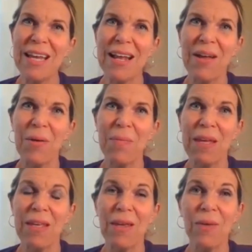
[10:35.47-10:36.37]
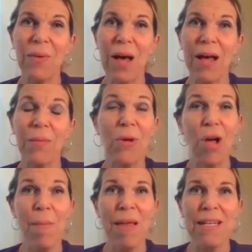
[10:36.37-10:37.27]
and I hope that you will
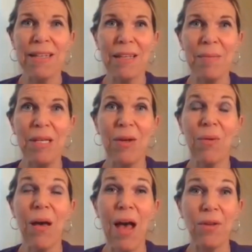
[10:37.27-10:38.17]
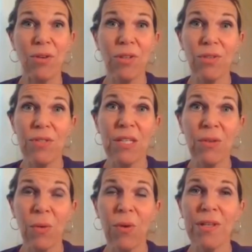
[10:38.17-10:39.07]
comment and let me know how you're using
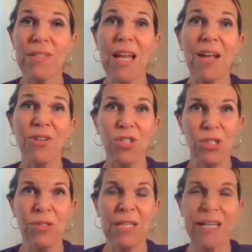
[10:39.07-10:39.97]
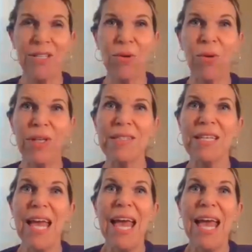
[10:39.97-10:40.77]
your oils and how your student likes your oils.